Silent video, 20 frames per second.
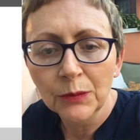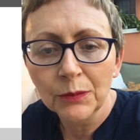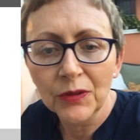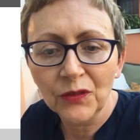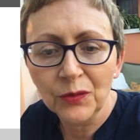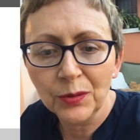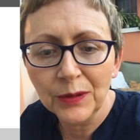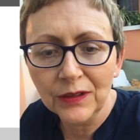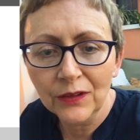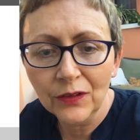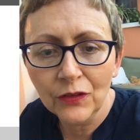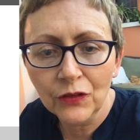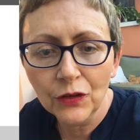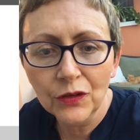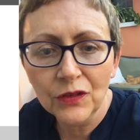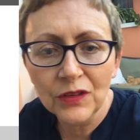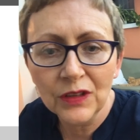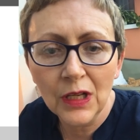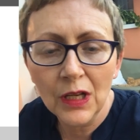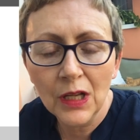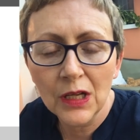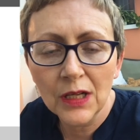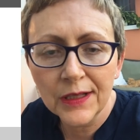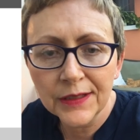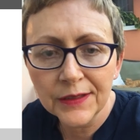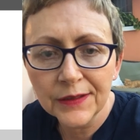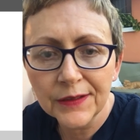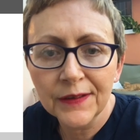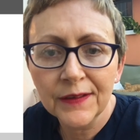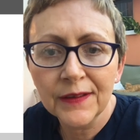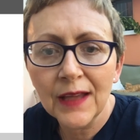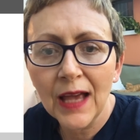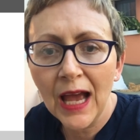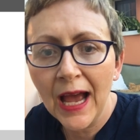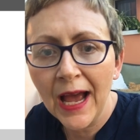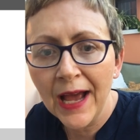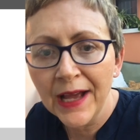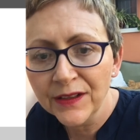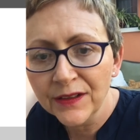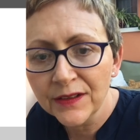between student learners
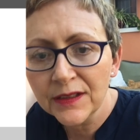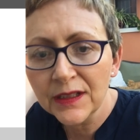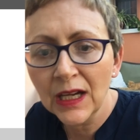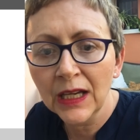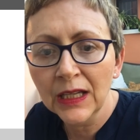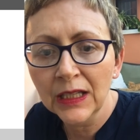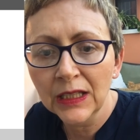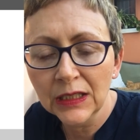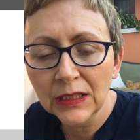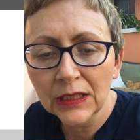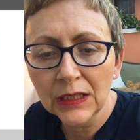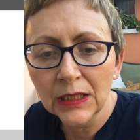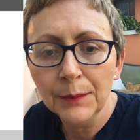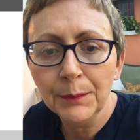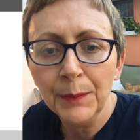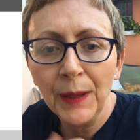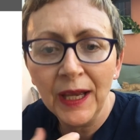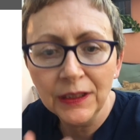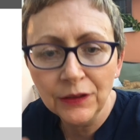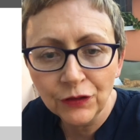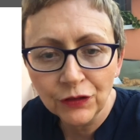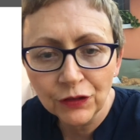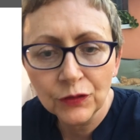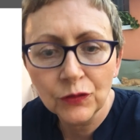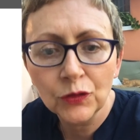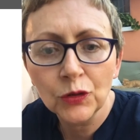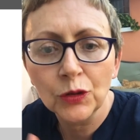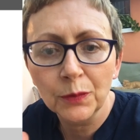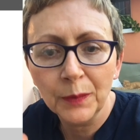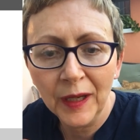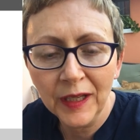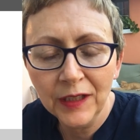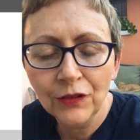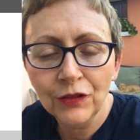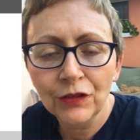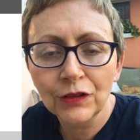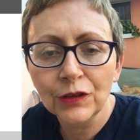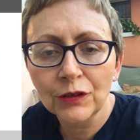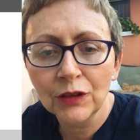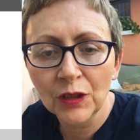and a patient or
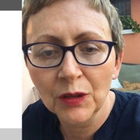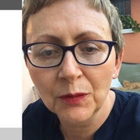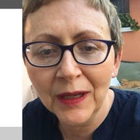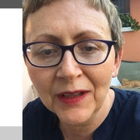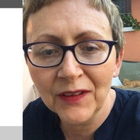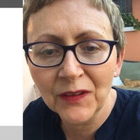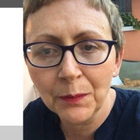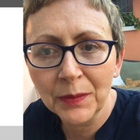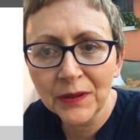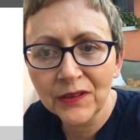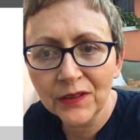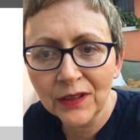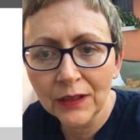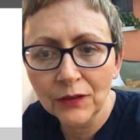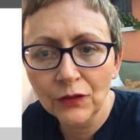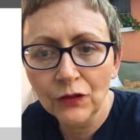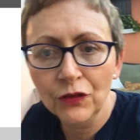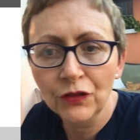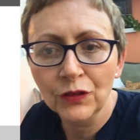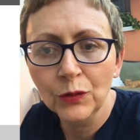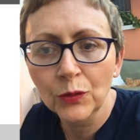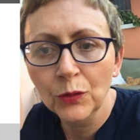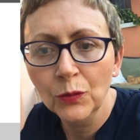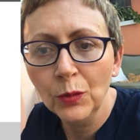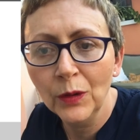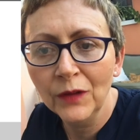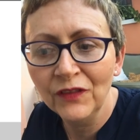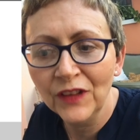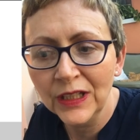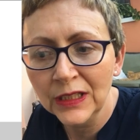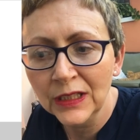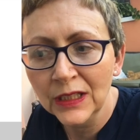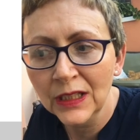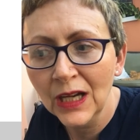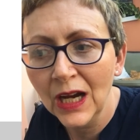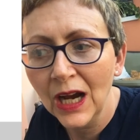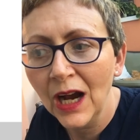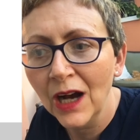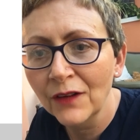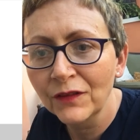patient group has potential
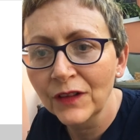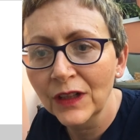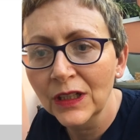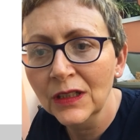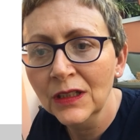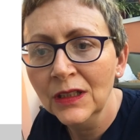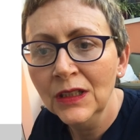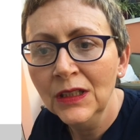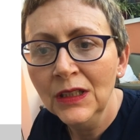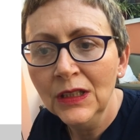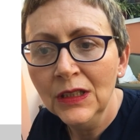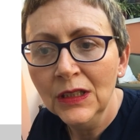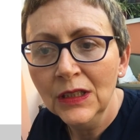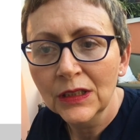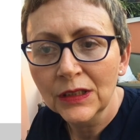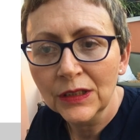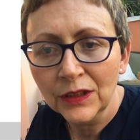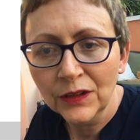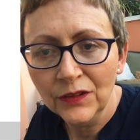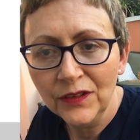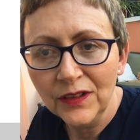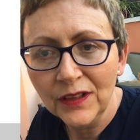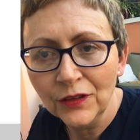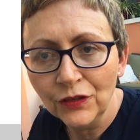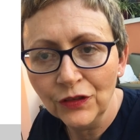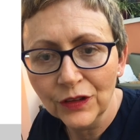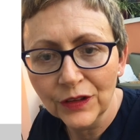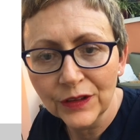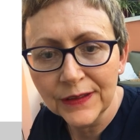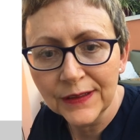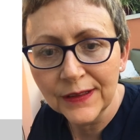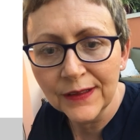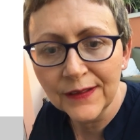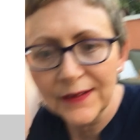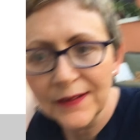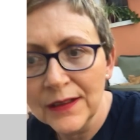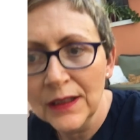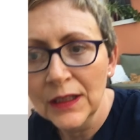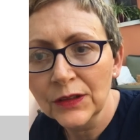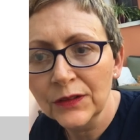within other
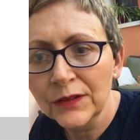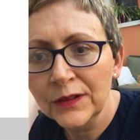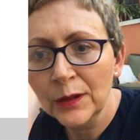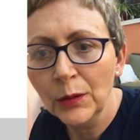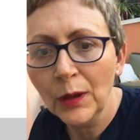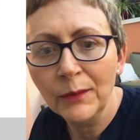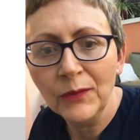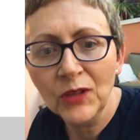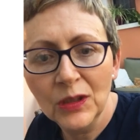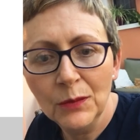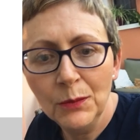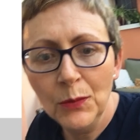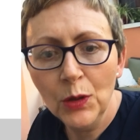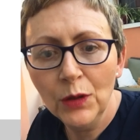conditions. So I'm going to